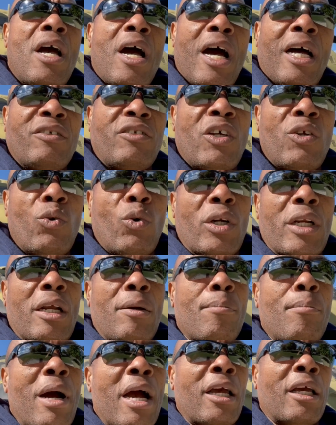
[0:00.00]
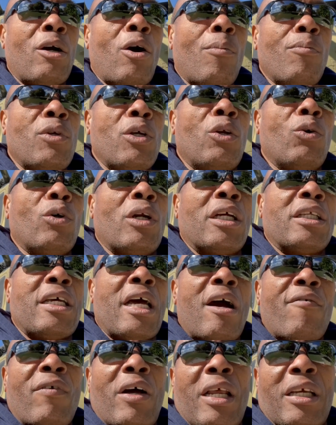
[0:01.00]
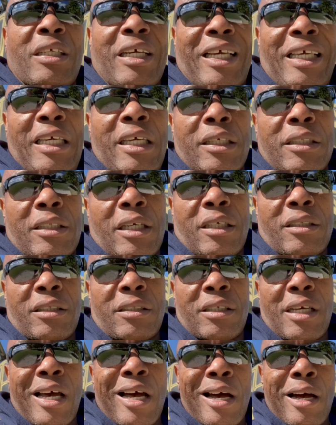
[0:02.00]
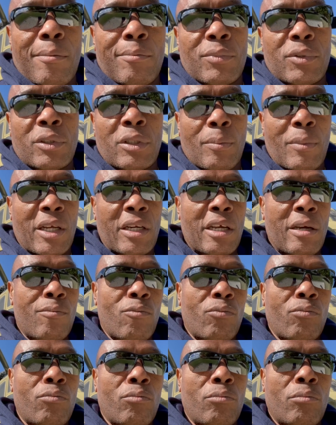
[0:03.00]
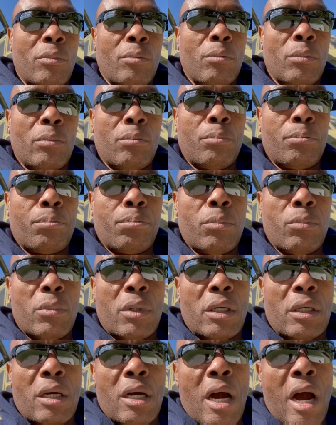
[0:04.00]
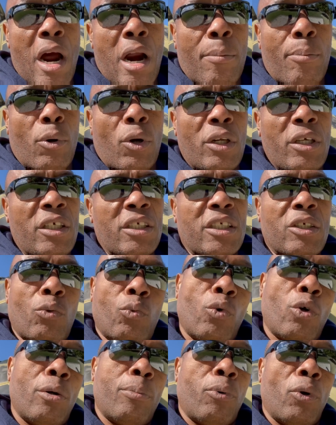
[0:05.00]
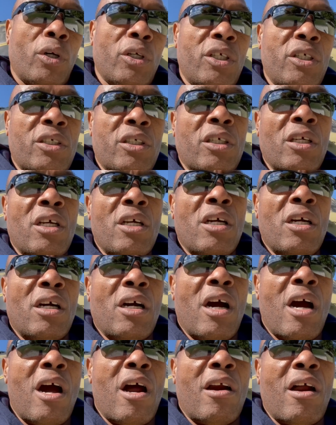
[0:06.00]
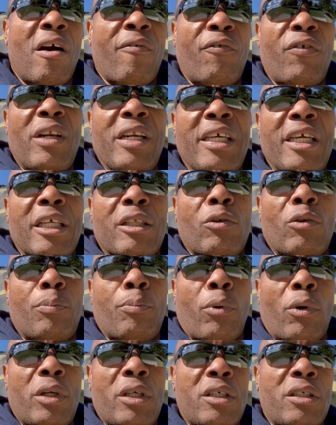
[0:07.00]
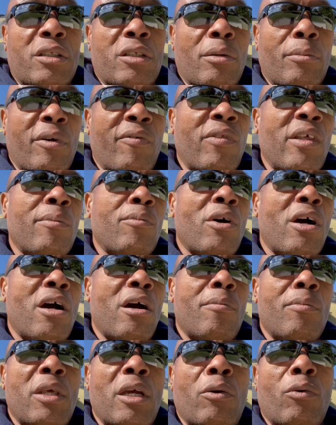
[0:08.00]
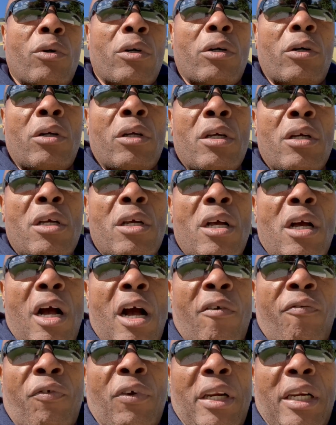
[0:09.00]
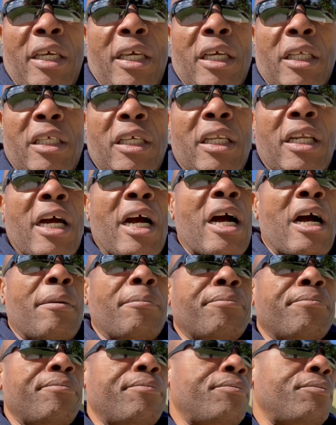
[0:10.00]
As you know that my, you know that I have a lot of haters. Um, some of them are police, were police, are affiliated with police. Some of them, um, they were affiliated, um,